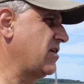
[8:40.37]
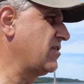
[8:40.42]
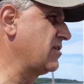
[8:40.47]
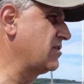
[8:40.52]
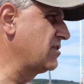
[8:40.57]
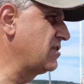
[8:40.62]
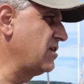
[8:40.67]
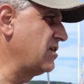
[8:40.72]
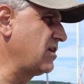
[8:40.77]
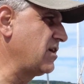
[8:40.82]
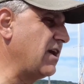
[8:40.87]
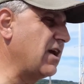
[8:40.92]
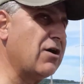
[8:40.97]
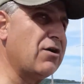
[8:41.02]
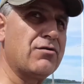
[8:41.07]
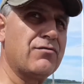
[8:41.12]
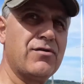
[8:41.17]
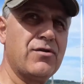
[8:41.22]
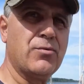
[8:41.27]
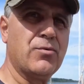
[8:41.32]
the dinghy out
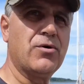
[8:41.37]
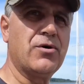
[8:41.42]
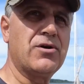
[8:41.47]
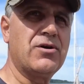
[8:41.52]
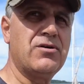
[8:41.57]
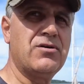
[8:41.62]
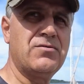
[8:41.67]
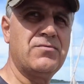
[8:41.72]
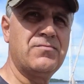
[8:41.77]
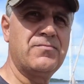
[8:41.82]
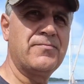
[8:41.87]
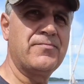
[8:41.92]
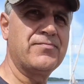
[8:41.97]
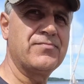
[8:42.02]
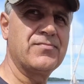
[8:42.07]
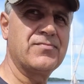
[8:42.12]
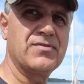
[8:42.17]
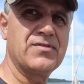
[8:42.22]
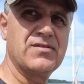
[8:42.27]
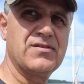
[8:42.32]
of the water,
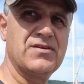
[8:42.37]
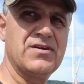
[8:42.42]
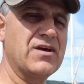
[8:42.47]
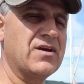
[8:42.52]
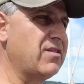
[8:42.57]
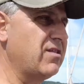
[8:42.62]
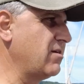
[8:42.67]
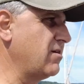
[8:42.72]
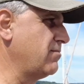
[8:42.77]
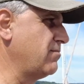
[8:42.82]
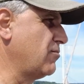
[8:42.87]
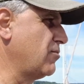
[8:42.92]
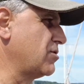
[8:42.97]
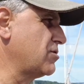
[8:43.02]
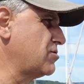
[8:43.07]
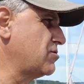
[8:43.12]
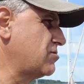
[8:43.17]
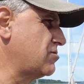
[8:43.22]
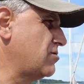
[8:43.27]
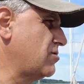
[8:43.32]
take the
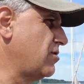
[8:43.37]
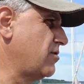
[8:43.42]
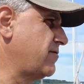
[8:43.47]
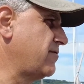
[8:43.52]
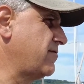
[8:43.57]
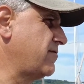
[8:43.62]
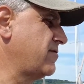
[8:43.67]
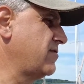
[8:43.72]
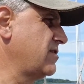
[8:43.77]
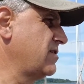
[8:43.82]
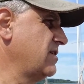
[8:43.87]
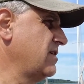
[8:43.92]
motor off,